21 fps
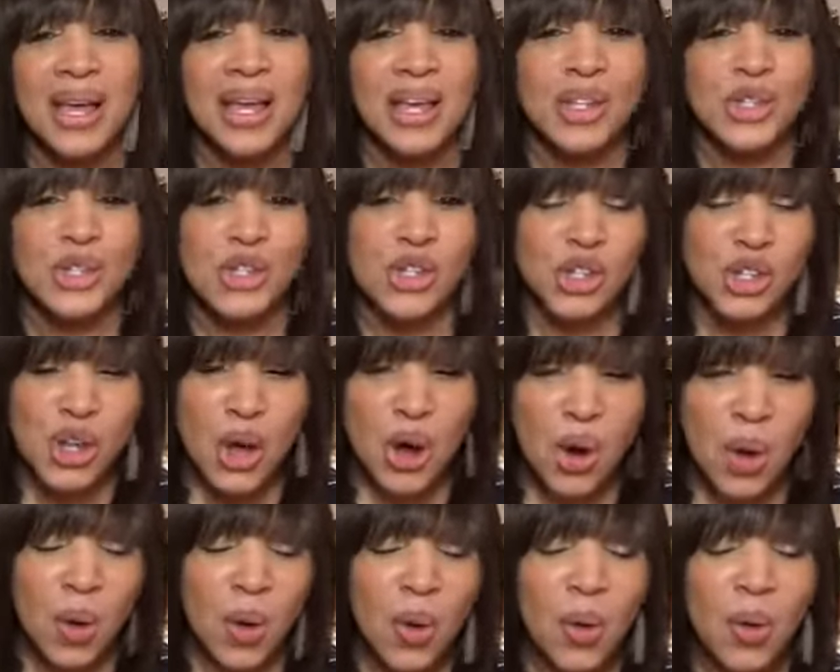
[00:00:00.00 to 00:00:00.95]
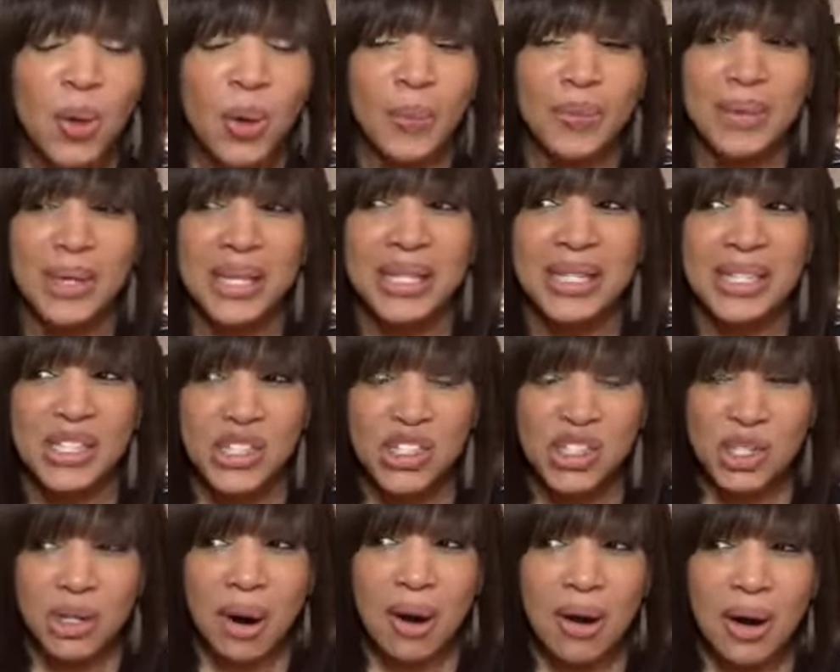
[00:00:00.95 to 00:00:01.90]
So, to
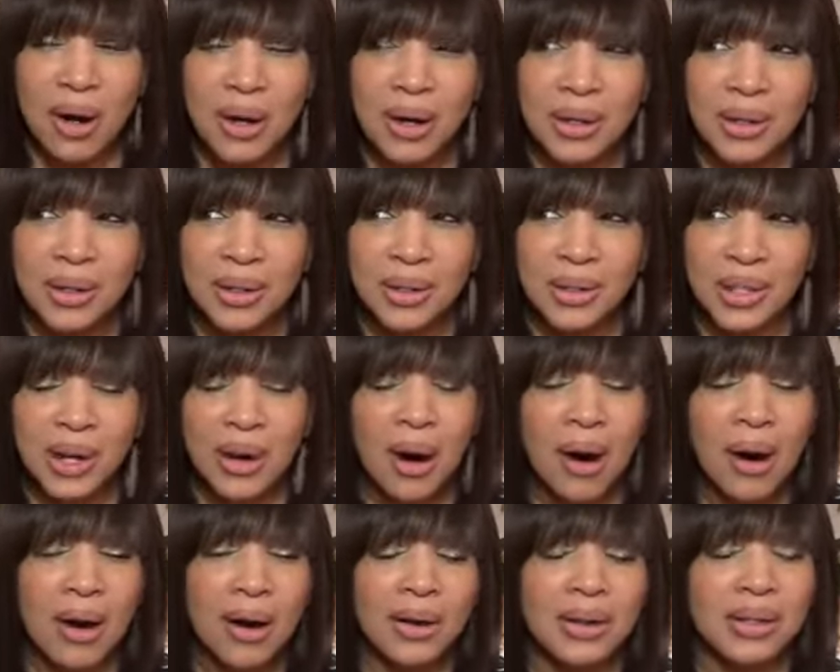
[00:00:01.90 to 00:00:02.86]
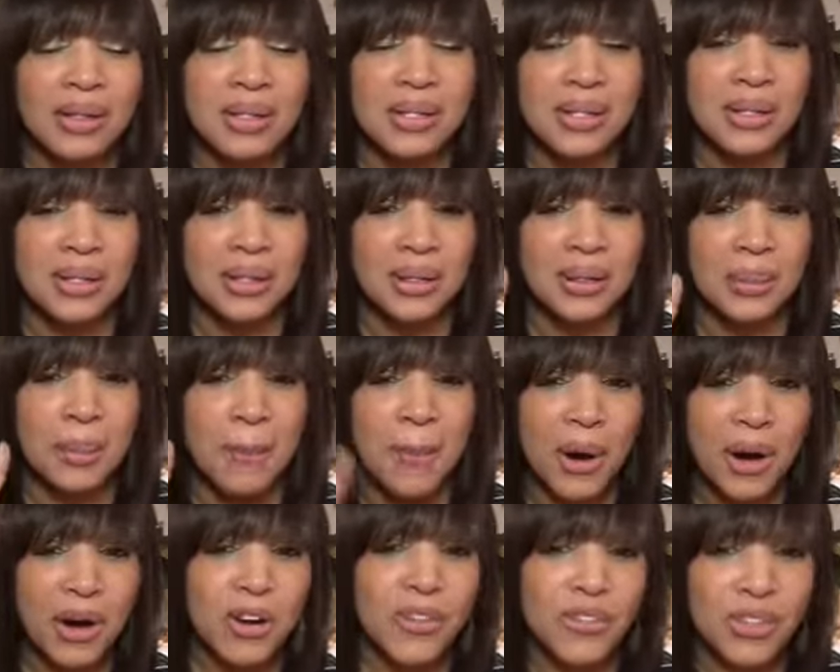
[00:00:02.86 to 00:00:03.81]
start, there are some
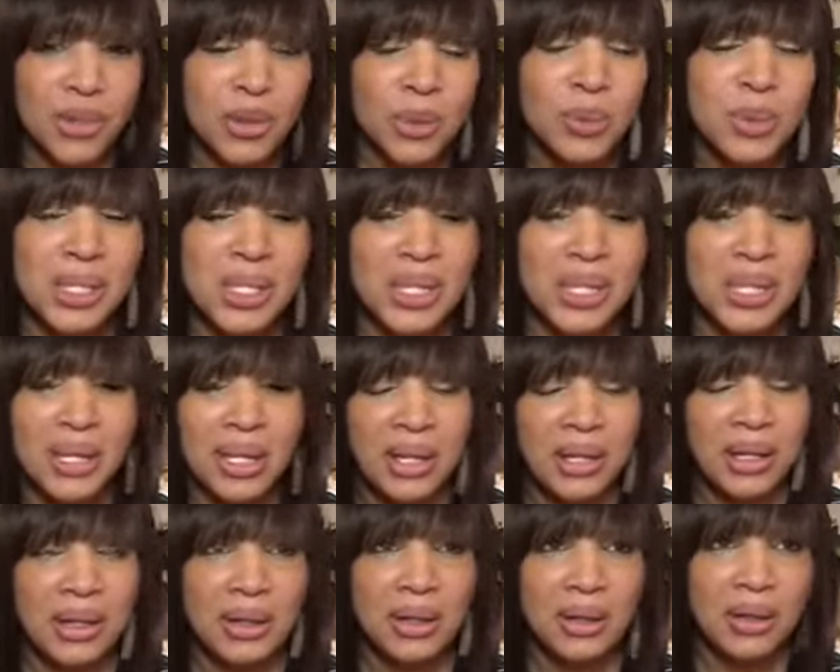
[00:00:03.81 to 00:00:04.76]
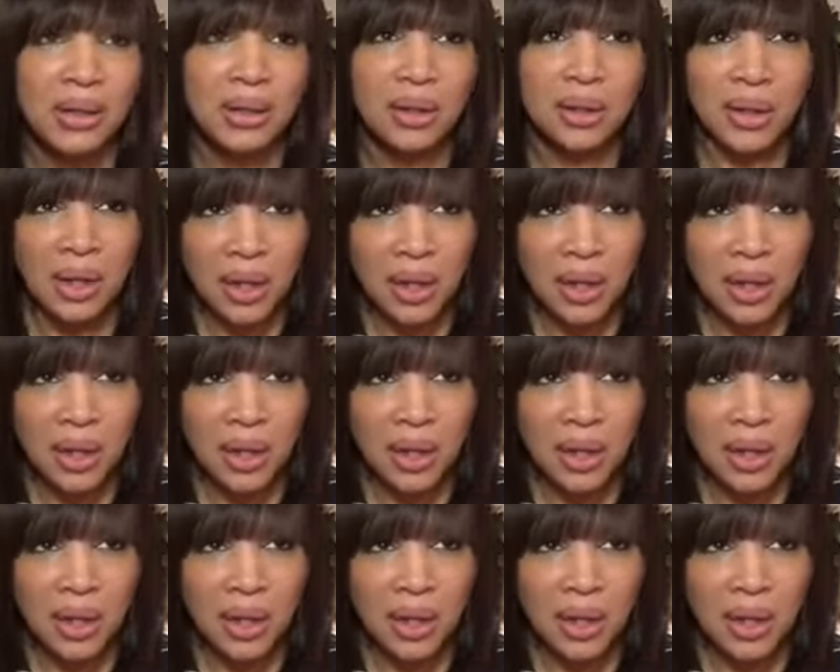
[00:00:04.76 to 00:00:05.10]
perfumes in here.